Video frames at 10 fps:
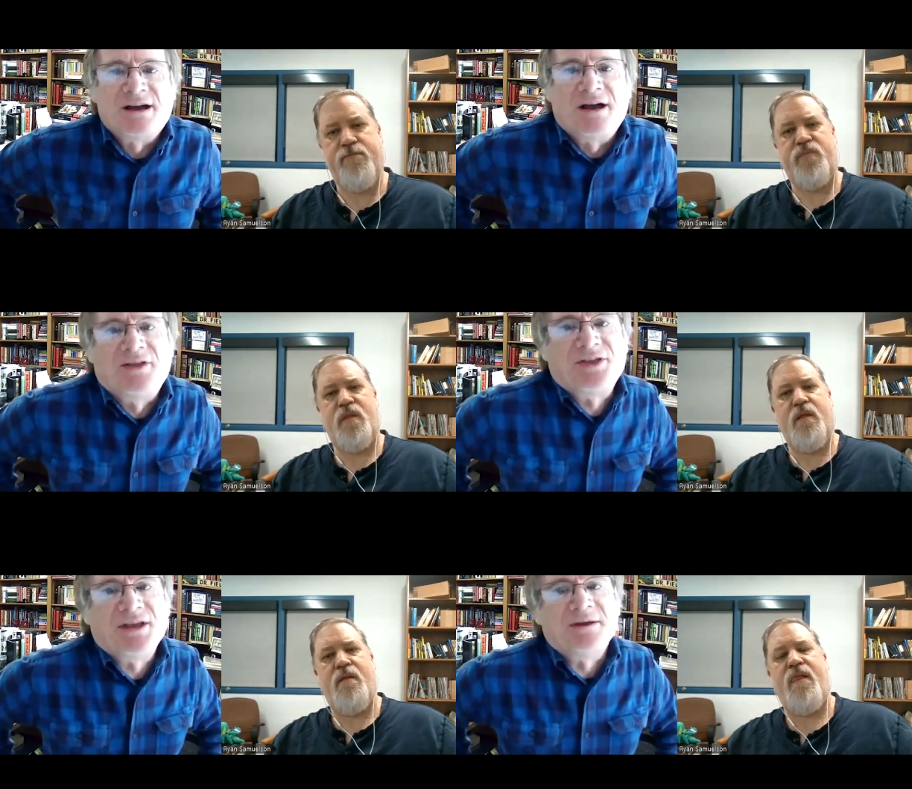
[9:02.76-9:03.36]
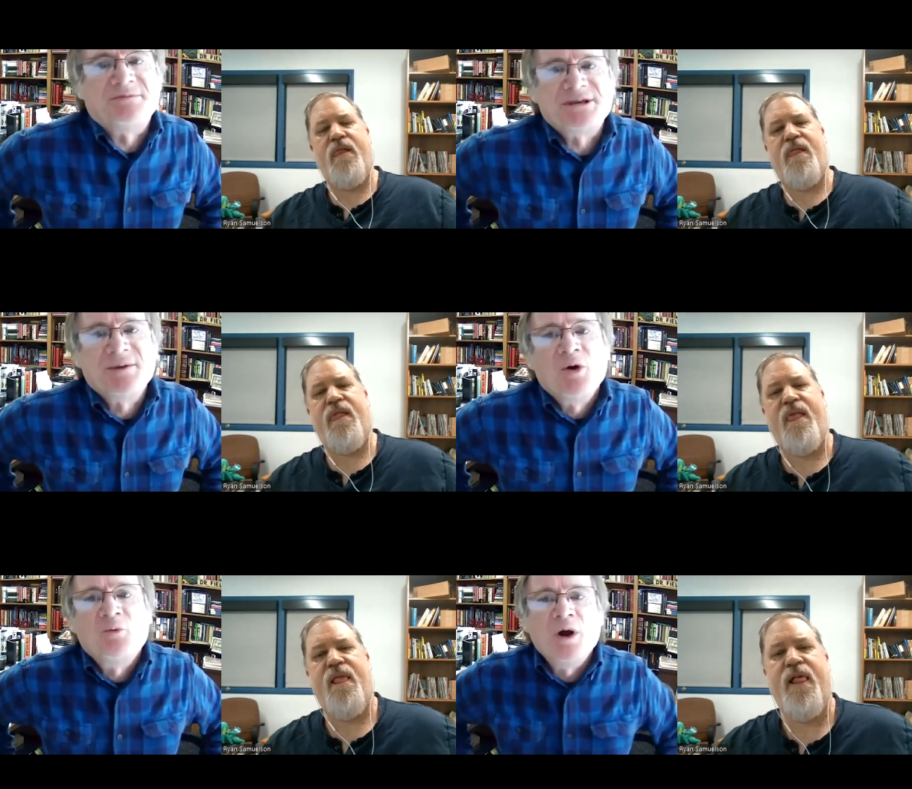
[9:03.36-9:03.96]
Speaker 1: uh, themes
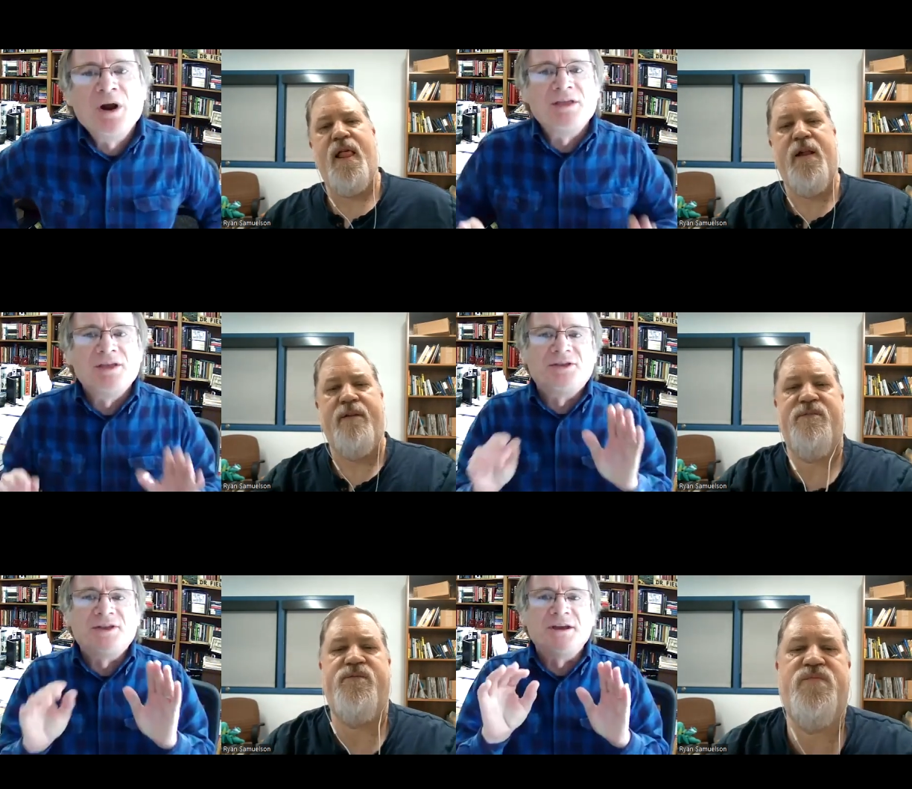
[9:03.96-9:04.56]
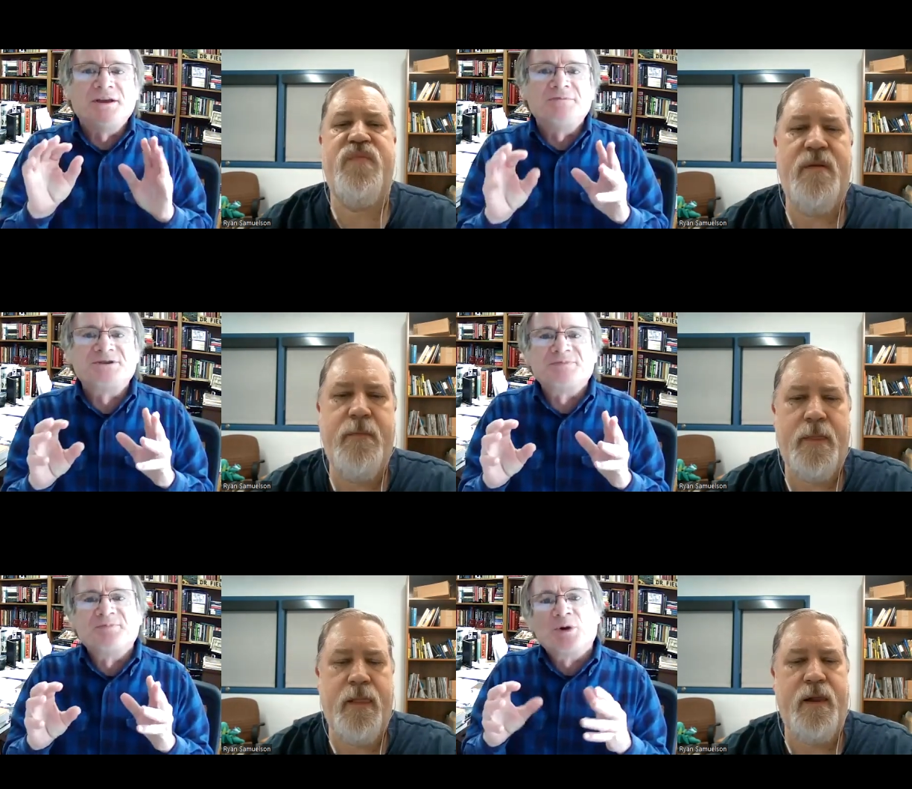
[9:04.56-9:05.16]
one of the
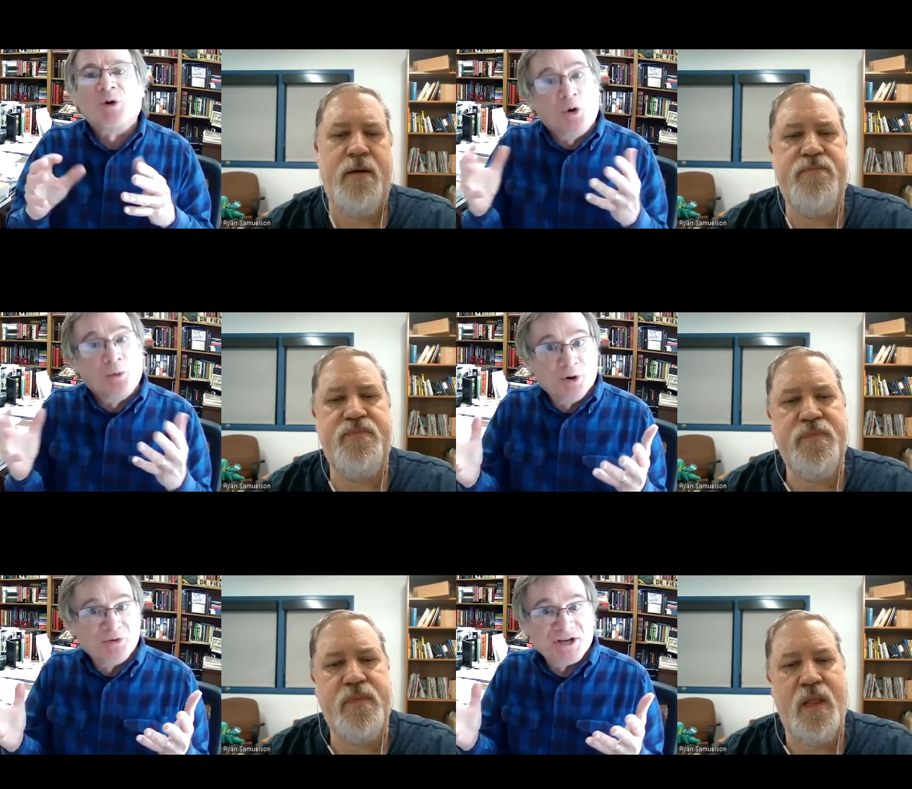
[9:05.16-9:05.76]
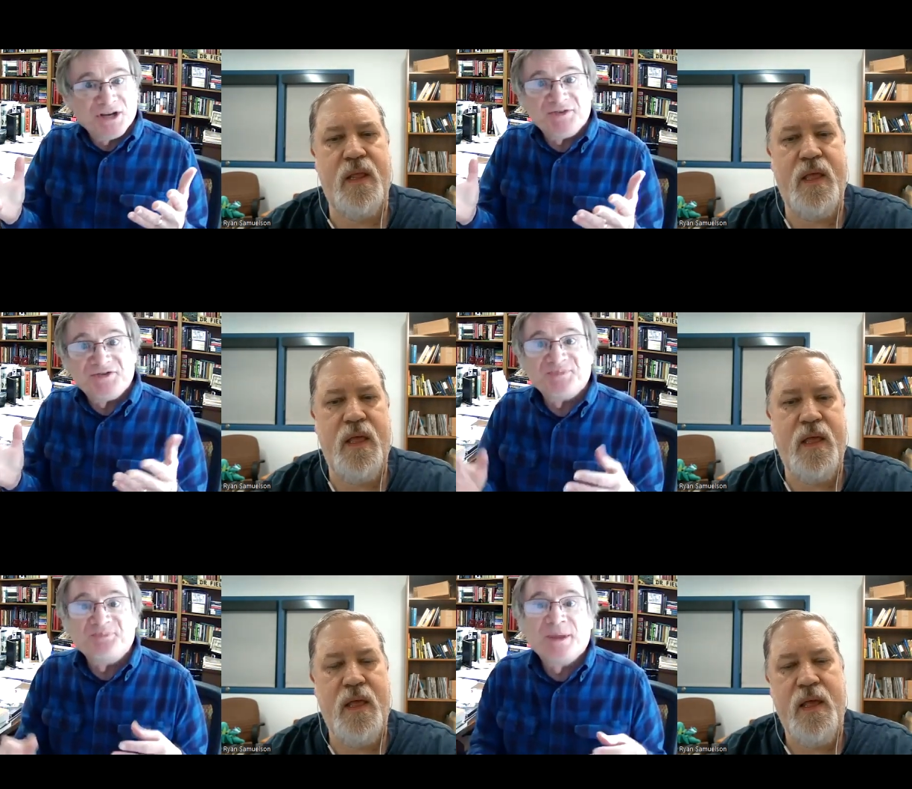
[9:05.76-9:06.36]
themes or
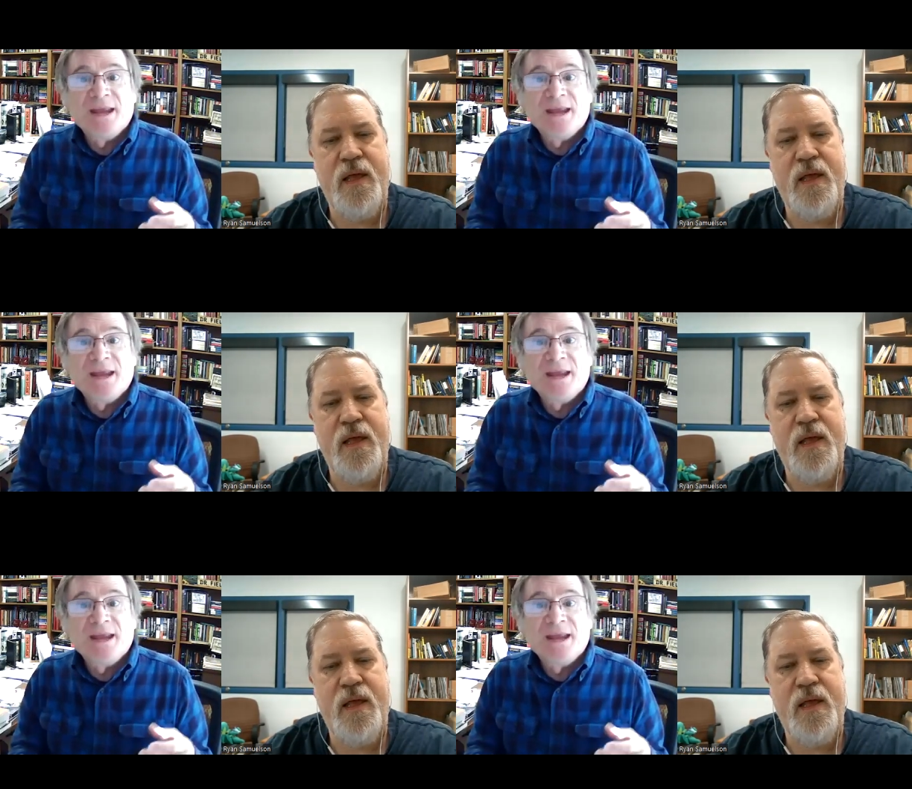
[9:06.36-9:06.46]
motifs